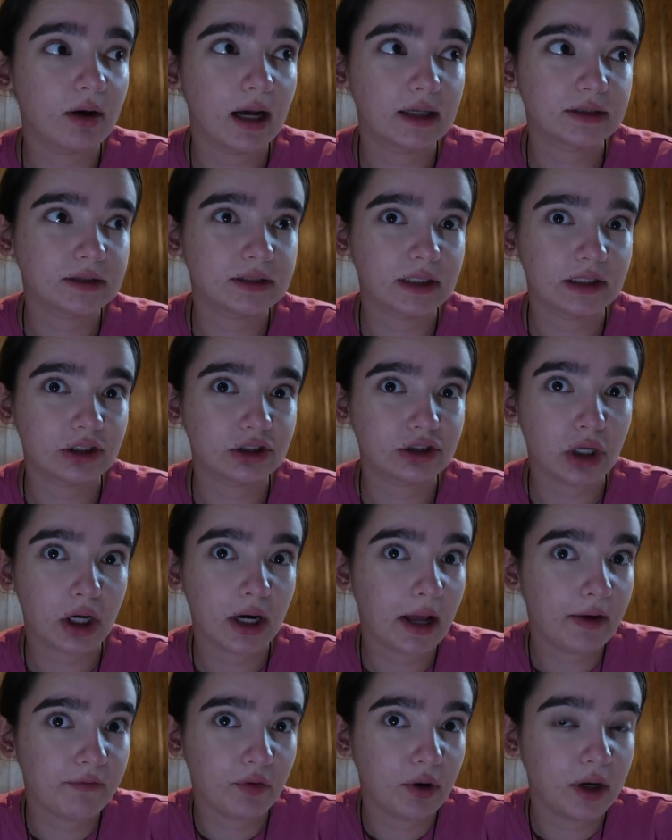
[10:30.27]
It has a signature on.
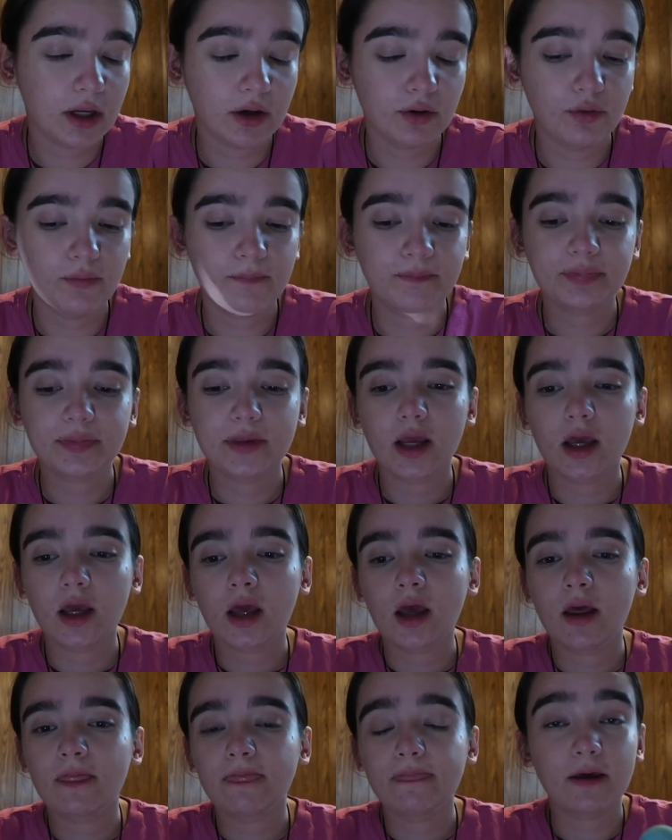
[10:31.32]
I have no idea who.
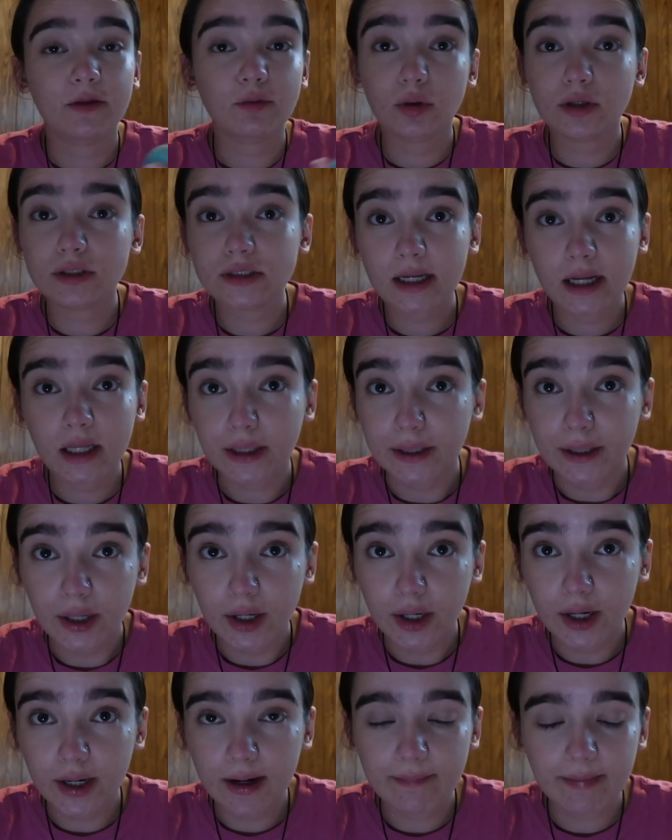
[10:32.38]
The other one's like
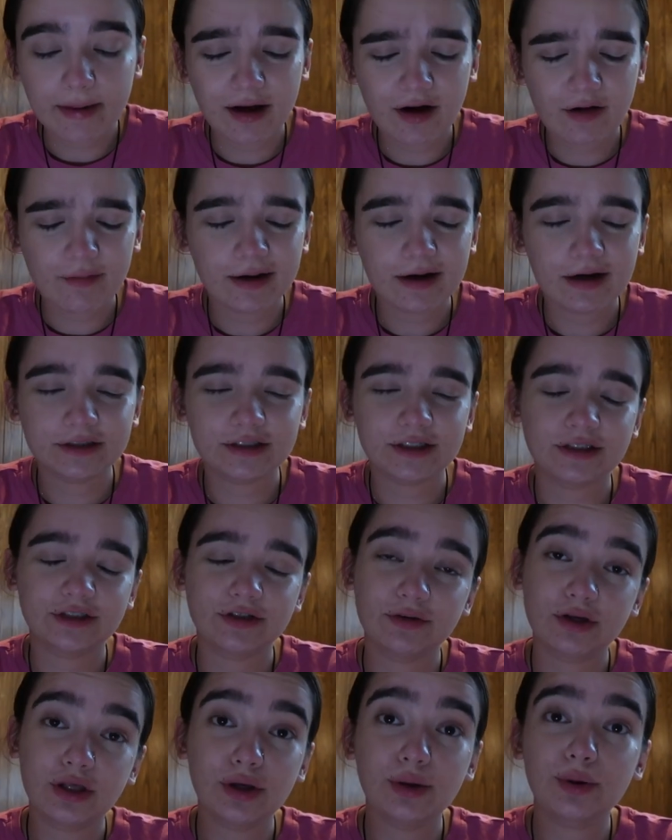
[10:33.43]
clear and I'm like, oh my gosh, that's
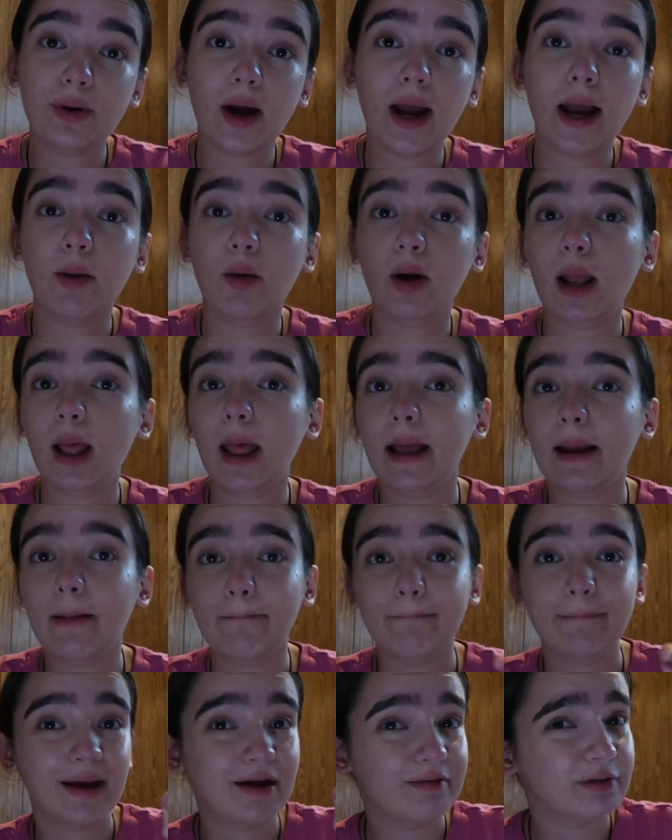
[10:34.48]
so cute. I want to like
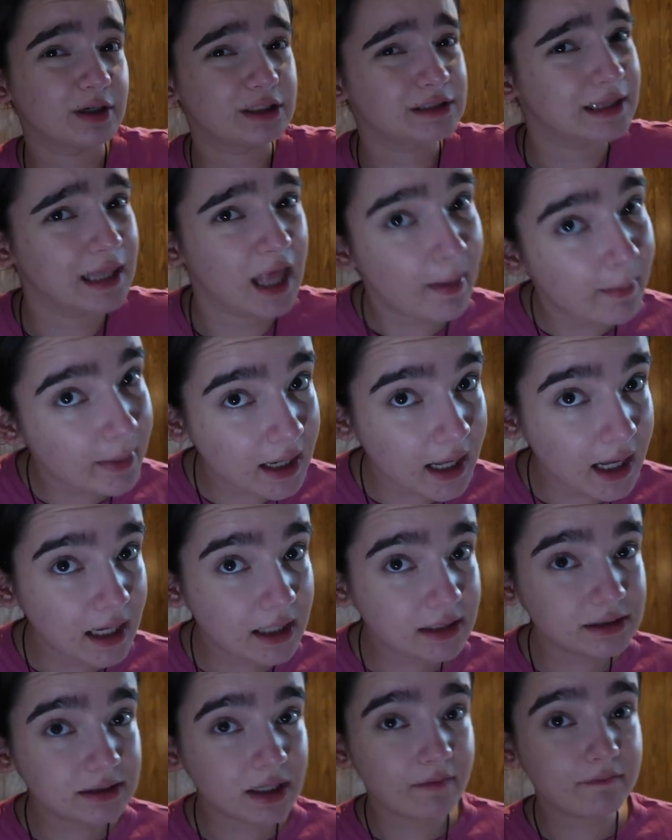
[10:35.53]
make fresh lemonade
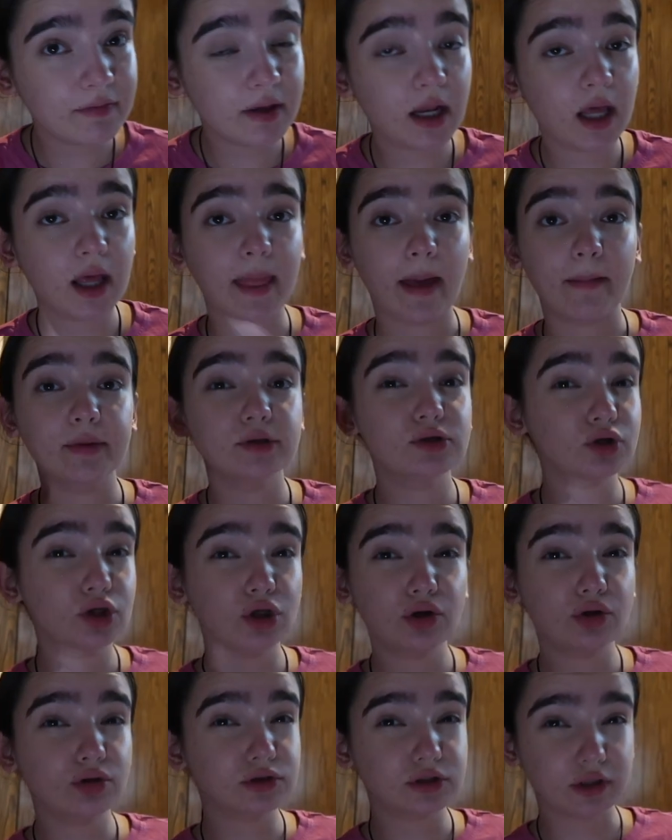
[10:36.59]
and stuff in it. That'd be so
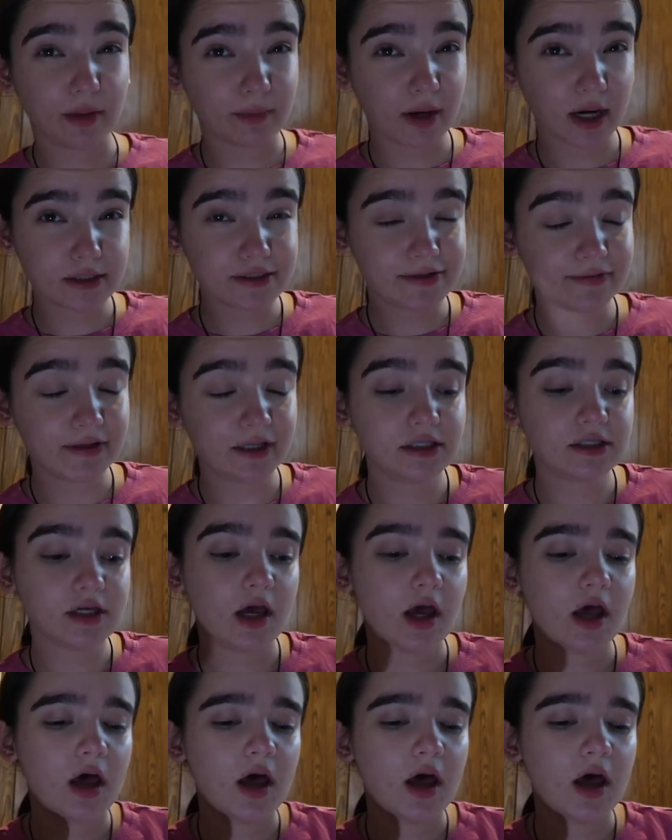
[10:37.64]
cute. Summer activities.